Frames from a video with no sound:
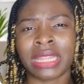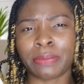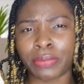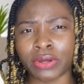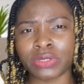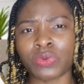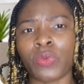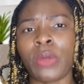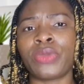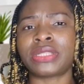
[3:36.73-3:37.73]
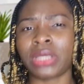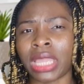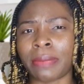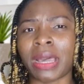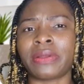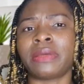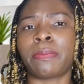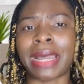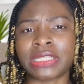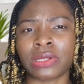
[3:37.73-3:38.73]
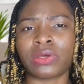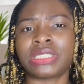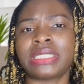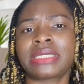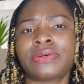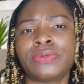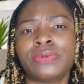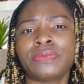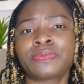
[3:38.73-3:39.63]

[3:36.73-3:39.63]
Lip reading: But when we talk about the pathological,